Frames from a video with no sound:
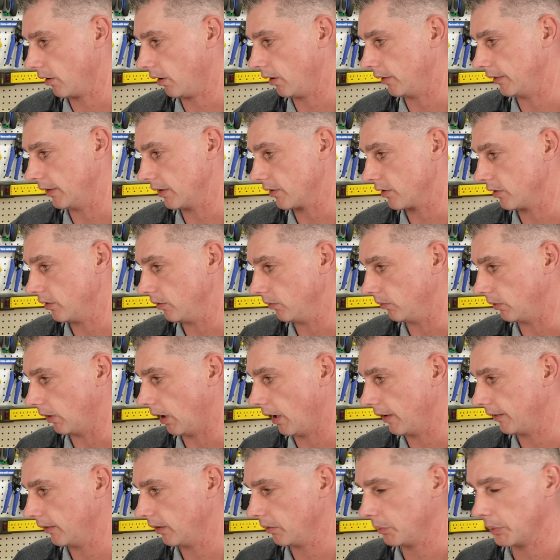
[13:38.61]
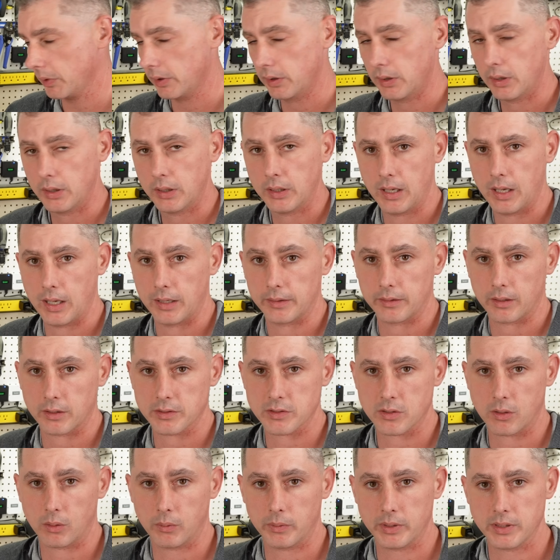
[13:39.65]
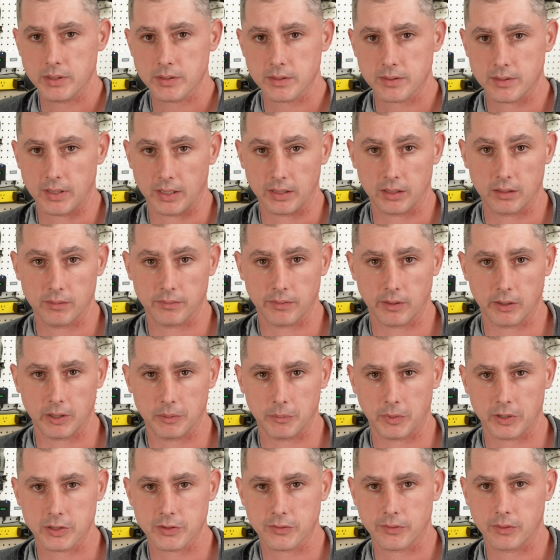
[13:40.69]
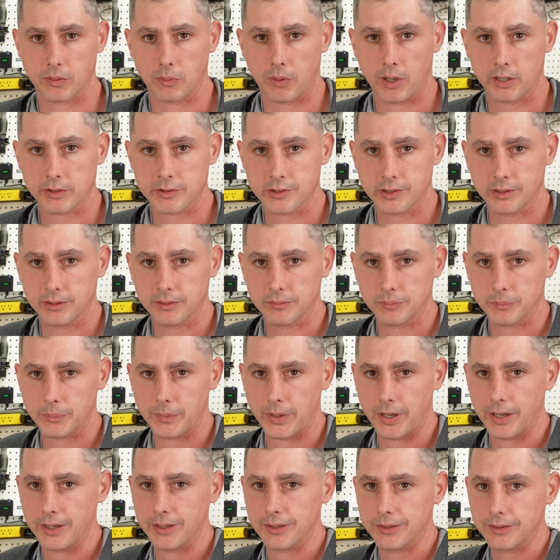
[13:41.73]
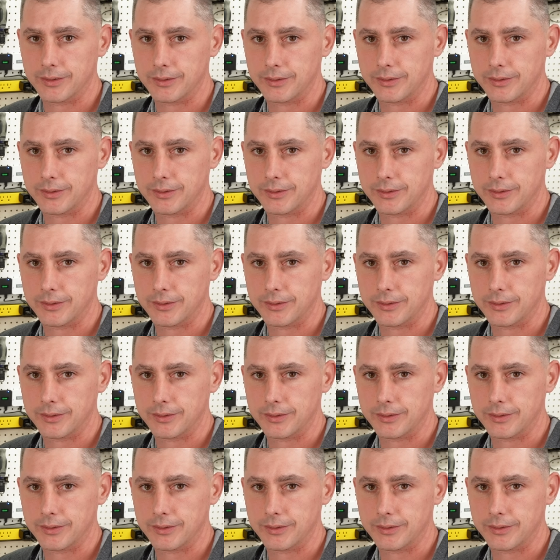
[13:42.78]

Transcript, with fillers: on this new lineup? And as always, thank you very much for watching. Bye.